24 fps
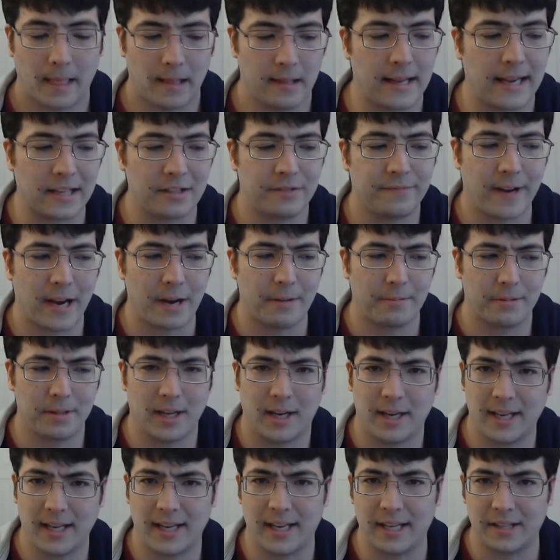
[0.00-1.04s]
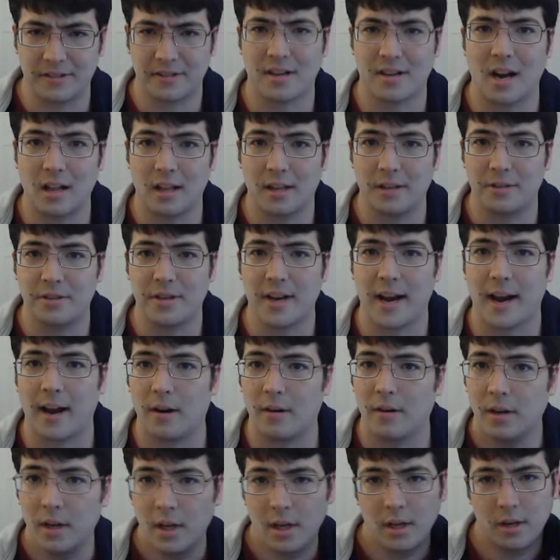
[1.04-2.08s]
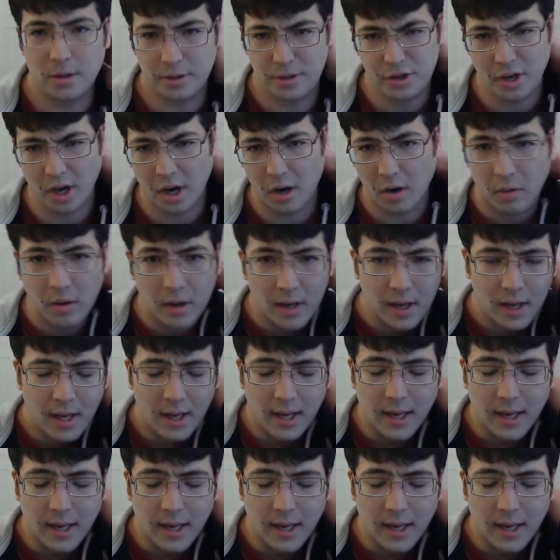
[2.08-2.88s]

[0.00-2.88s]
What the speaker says: last fight with Donnie against Colin Chow or Cho.